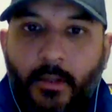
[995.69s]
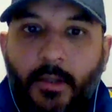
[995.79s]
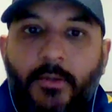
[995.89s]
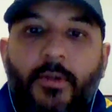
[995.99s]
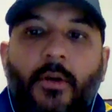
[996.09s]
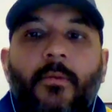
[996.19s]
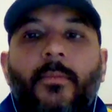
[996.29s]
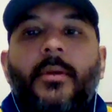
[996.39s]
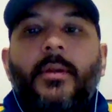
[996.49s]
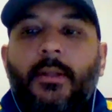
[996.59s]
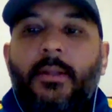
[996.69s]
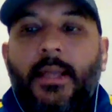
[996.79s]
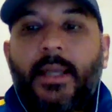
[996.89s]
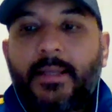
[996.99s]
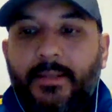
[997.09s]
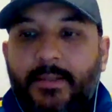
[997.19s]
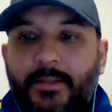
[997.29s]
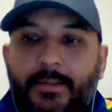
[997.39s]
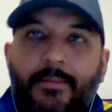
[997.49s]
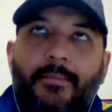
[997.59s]
So there's
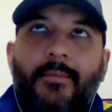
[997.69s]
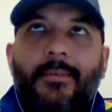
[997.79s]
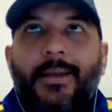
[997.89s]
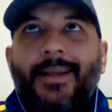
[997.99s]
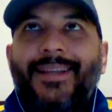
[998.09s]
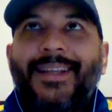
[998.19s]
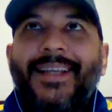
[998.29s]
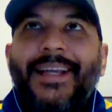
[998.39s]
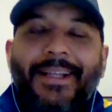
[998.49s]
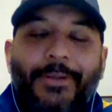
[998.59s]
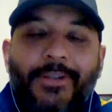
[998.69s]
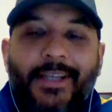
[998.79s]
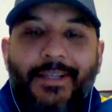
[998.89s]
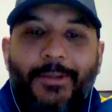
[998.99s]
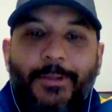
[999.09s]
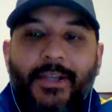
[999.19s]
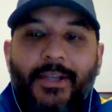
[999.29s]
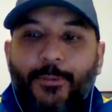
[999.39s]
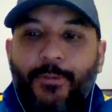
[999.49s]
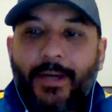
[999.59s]
those
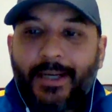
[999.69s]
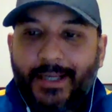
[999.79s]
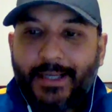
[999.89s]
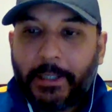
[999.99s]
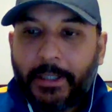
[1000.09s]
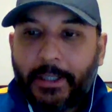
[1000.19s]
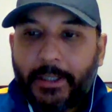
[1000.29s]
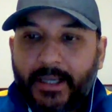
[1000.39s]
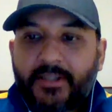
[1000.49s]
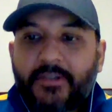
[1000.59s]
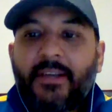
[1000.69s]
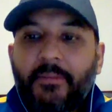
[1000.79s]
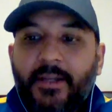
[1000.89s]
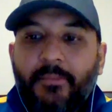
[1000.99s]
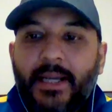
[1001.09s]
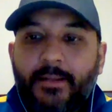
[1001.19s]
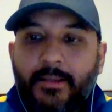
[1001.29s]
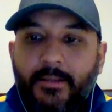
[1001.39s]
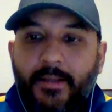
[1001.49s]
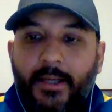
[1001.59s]
are two very extreme
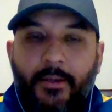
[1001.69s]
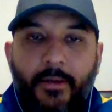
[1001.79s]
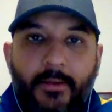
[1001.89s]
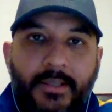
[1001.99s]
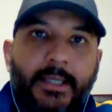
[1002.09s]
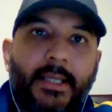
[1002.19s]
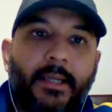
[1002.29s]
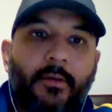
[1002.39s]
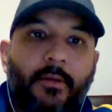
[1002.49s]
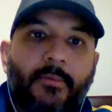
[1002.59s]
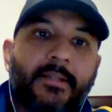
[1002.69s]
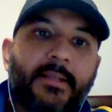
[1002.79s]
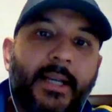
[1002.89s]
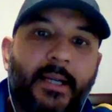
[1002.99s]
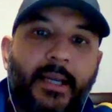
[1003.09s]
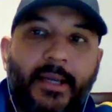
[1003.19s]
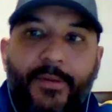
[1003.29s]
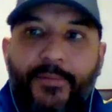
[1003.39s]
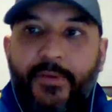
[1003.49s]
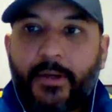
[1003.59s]
comparisons, right? Your City on one side
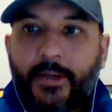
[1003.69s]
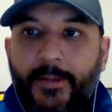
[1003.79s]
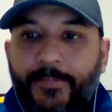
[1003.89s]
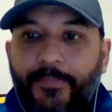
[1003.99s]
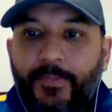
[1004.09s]
have the